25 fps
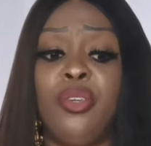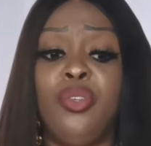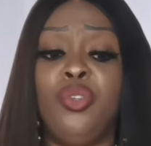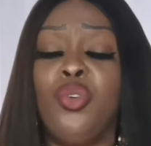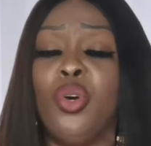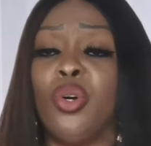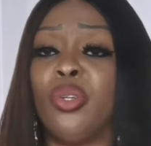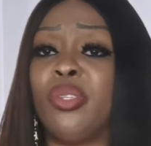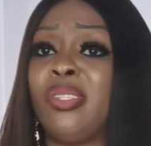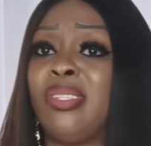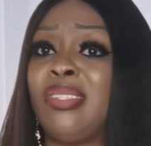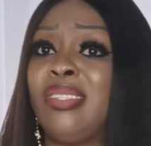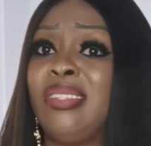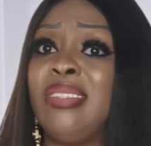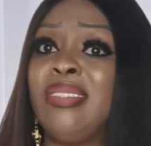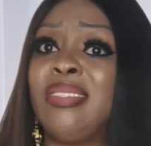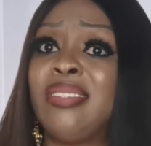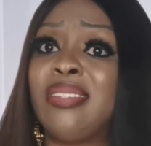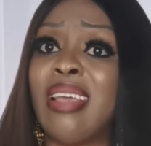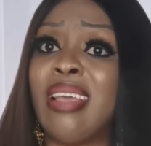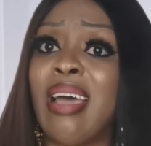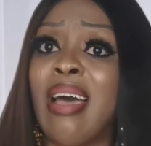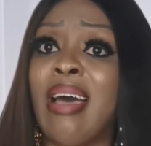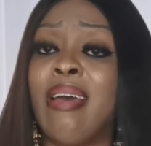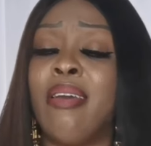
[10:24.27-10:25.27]
your
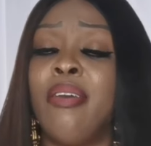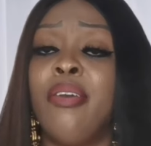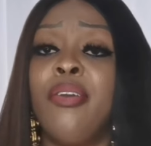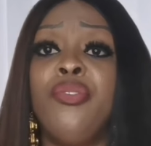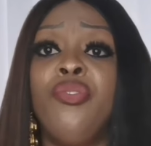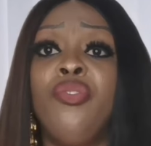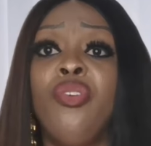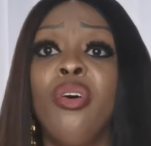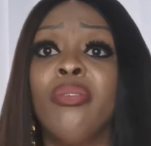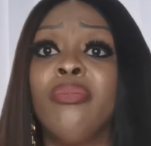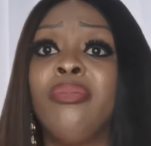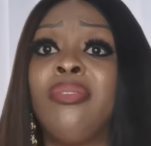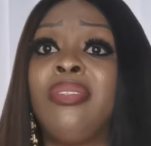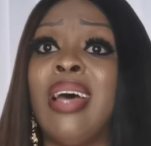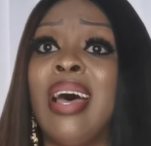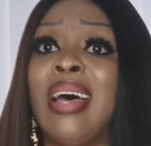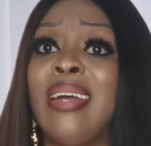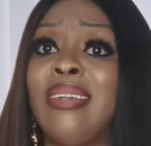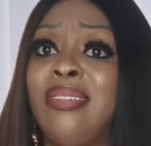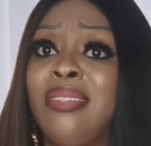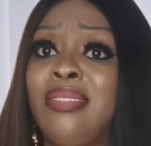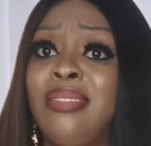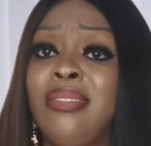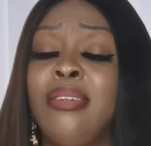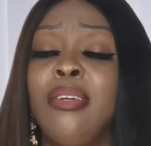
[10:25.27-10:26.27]
sister, your
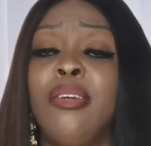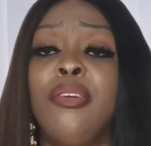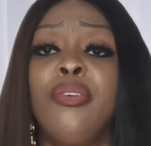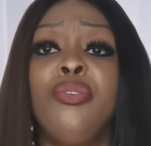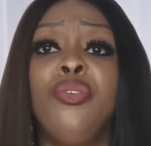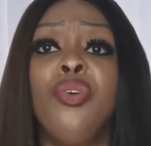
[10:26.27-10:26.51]
daddy,